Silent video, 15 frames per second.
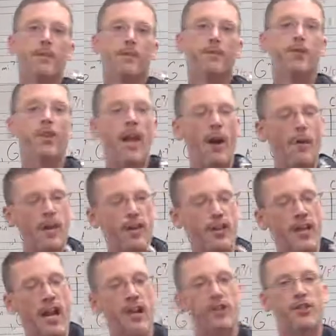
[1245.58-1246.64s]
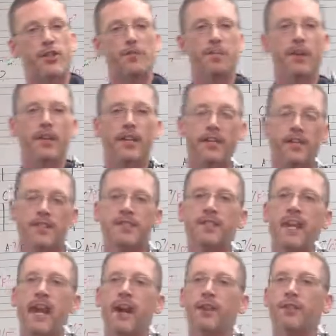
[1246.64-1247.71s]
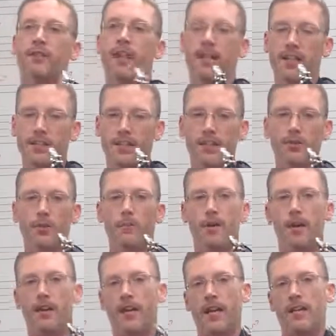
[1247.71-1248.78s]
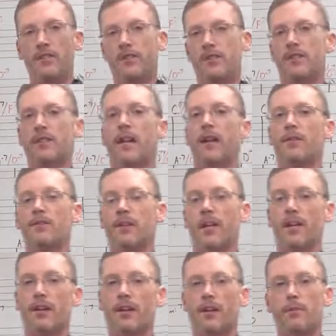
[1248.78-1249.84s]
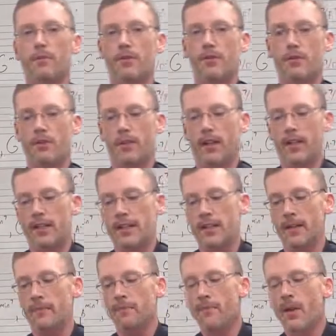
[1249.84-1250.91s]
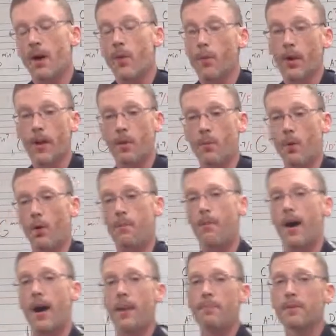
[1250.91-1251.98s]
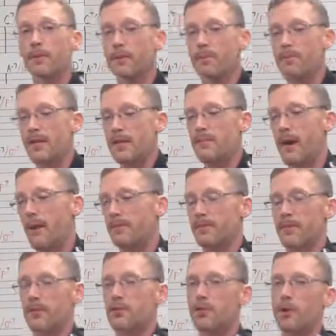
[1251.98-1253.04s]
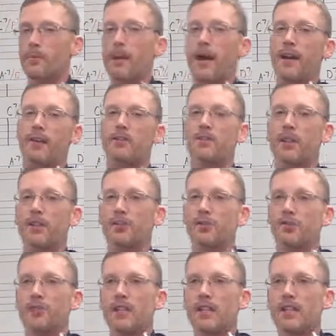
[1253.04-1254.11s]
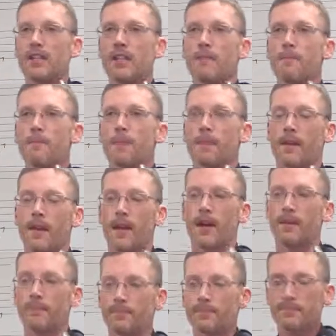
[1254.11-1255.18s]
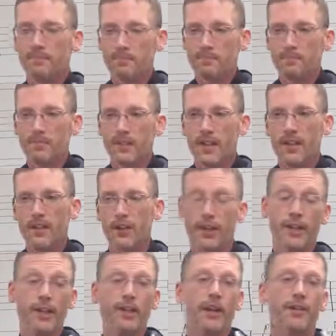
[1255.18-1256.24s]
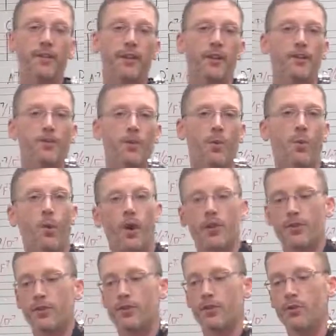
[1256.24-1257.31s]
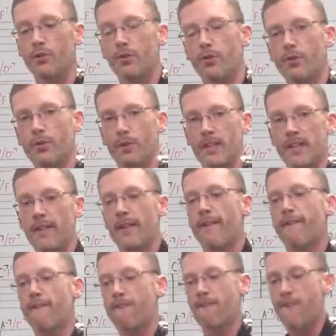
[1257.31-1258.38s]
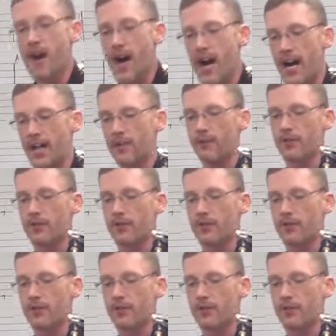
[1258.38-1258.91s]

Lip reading: So that way you're not just playing, it doesn't sound like a digital pattern, it actually sounds like a musical idea. One of the more popular bebop digital patterns that you'll see or hear out there is a 1, 2, 3, 5.